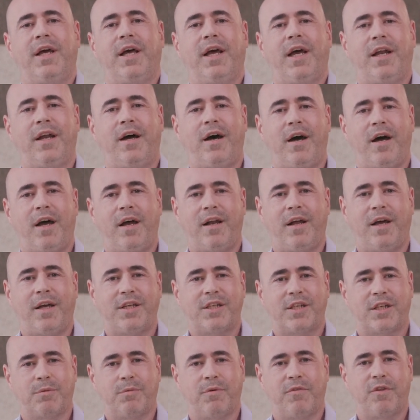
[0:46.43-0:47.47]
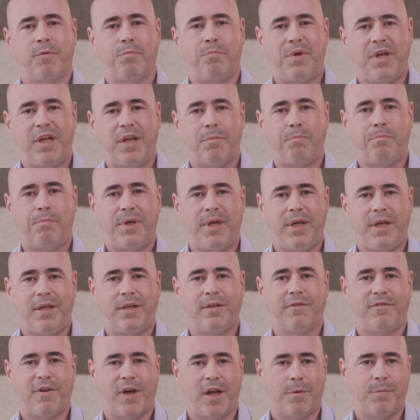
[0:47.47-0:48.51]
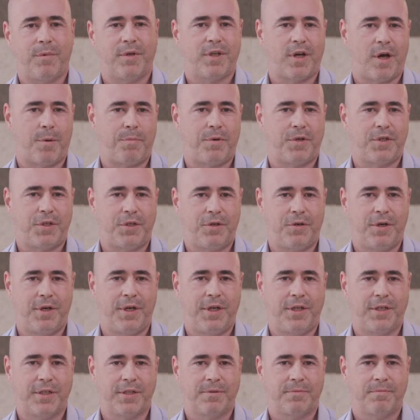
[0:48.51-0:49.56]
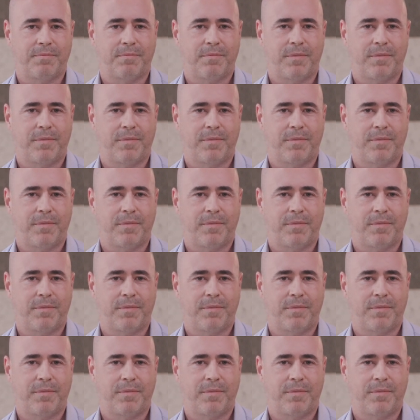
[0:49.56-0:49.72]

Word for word: and highlight some of the B two B development opportunities.